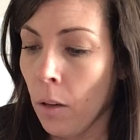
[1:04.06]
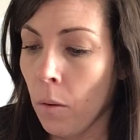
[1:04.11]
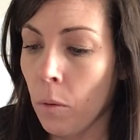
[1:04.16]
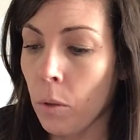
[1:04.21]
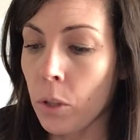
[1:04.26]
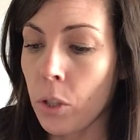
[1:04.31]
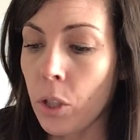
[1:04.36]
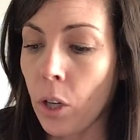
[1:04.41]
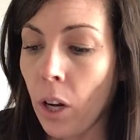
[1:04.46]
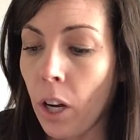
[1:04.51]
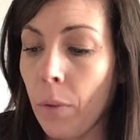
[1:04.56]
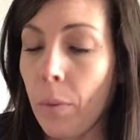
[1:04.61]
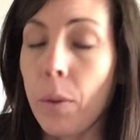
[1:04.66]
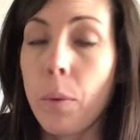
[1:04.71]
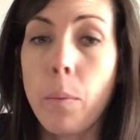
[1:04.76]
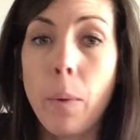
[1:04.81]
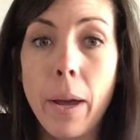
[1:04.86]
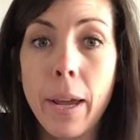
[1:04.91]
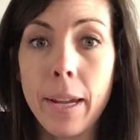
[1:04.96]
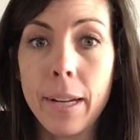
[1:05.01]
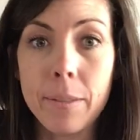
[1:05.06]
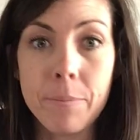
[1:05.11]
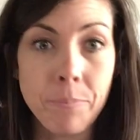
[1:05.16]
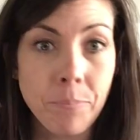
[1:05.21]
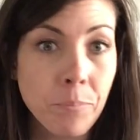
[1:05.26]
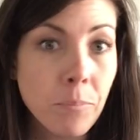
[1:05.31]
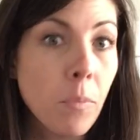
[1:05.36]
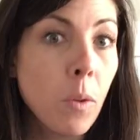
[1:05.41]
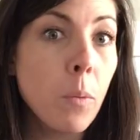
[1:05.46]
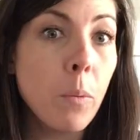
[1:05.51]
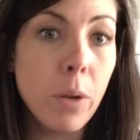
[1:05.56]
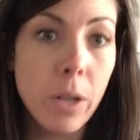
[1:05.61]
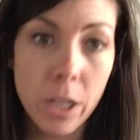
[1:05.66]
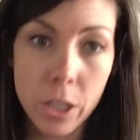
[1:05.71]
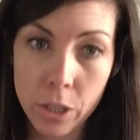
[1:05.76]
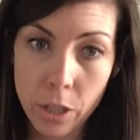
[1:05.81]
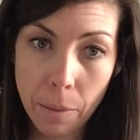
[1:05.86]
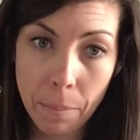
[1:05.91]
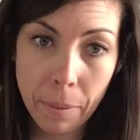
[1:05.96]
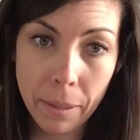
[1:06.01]
well, starting with weight, we're
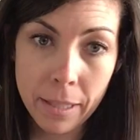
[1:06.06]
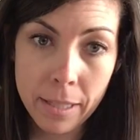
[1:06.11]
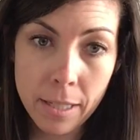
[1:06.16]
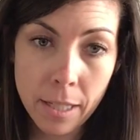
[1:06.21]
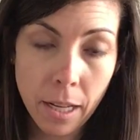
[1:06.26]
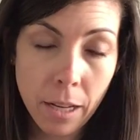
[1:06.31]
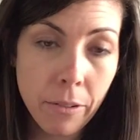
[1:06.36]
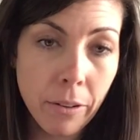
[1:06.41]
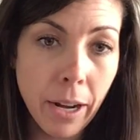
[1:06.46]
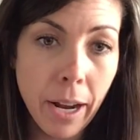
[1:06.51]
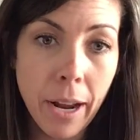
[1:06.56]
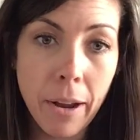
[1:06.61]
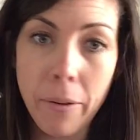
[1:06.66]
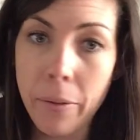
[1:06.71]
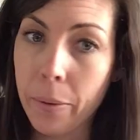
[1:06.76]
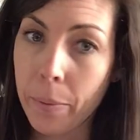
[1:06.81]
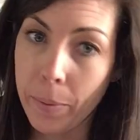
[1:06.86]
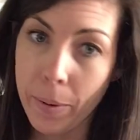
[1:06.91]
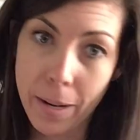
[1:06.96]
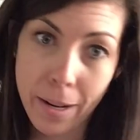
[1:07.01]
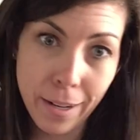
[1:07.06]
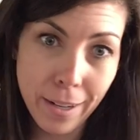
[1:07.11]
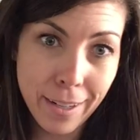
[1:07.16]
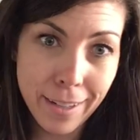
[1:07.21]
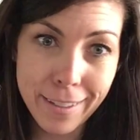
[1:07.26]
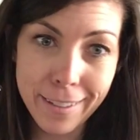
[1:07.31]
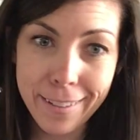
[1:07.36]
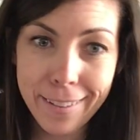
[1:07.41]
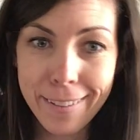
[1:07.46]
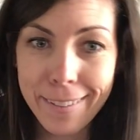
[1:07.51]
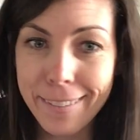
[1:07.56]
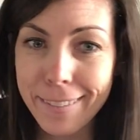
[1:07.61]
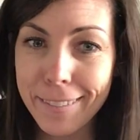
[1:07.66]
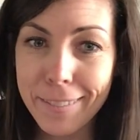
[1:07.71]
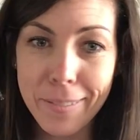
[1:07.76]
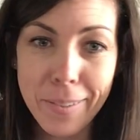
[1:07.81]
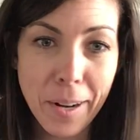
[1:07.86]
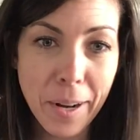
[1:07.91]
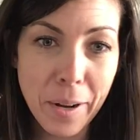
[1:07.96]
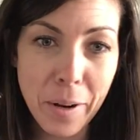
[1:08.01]
gonna jump on the scale now, and then we're not
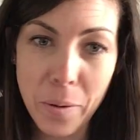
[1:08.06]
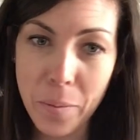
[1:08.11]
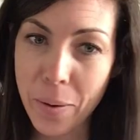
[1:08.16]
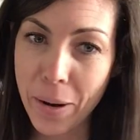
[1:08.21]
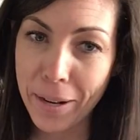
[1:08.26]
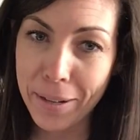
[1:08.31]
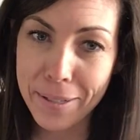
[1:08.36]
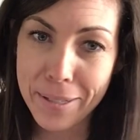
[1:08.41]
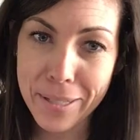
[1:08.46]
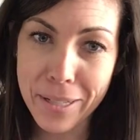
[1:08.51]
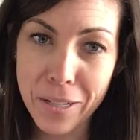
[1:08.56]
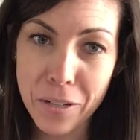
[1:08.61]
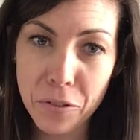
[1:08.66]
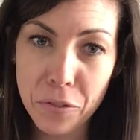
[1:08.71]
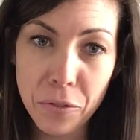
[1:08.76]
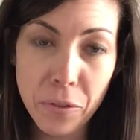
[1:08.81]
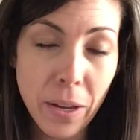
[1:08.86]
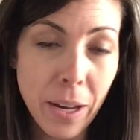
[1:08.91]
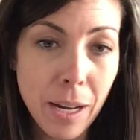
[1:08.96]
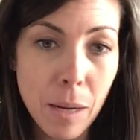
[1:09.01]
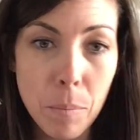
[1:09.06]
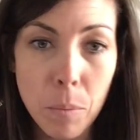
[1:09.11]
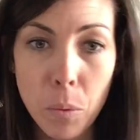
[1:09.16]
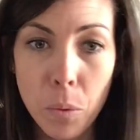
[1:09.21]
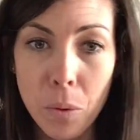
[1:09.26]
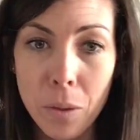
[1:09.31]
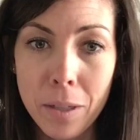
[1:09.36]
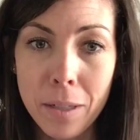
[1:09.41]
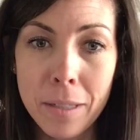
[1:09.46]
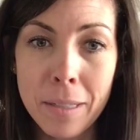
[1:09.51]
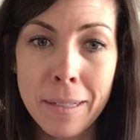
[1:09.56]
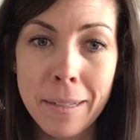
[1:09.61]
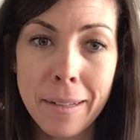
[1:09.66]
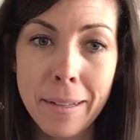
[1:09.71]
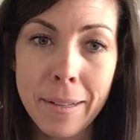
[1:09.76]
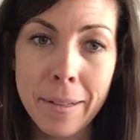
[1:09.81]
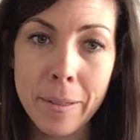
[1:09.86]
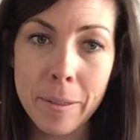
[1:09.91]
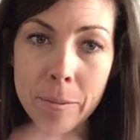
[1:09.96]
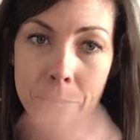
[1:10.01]
gonna weigh ourselves anymore.
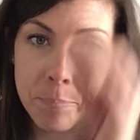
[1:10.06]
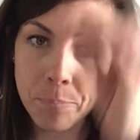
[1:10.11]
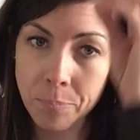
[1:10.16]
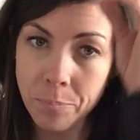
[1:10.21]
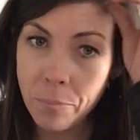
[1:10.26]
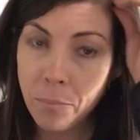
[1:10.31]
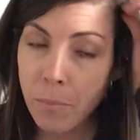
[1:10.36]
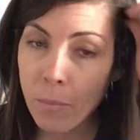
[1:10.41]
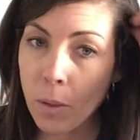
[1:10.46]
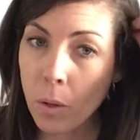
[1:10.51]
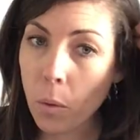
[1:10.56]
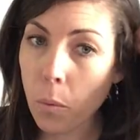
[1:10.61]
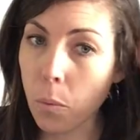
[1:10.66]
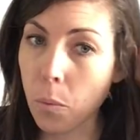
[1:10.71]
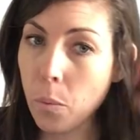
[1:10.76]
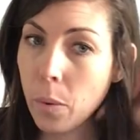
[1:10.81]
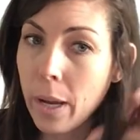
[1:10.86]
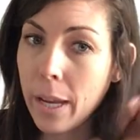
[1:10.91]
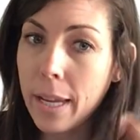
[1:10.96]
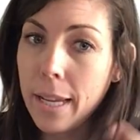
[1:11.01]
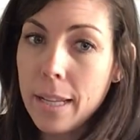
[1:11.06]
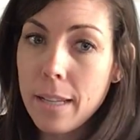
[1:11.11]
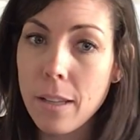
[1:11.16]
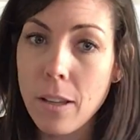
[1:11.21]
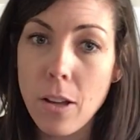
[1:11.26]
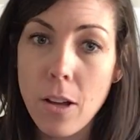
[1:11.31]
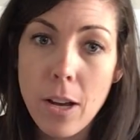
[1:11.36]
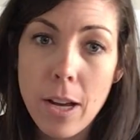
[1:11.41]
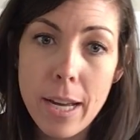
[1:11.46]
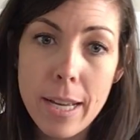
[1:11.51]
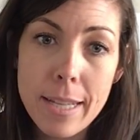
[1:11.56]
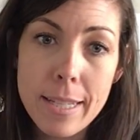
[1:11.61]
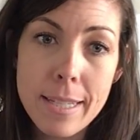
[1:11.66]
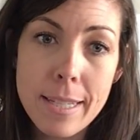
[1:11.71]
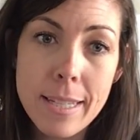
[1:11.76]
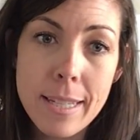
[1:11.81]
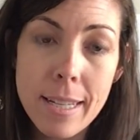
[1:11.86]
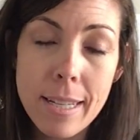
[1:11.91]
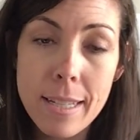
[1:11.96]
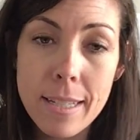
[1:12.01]
Weight
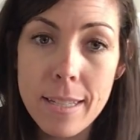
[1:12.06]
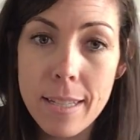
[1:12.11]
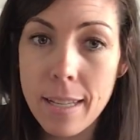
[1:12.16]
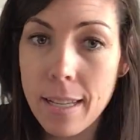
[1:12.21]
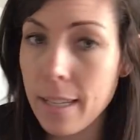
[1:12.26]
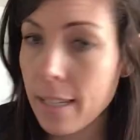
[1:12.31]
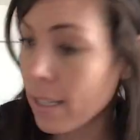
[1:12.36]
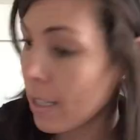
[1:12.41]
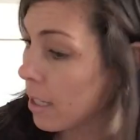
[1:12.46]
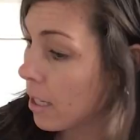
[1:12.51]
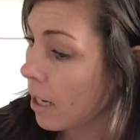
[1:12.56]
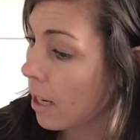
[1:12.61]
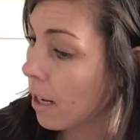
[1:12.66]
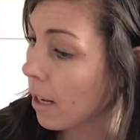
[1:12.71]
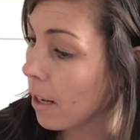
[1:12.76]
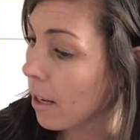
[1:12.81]
loss isn't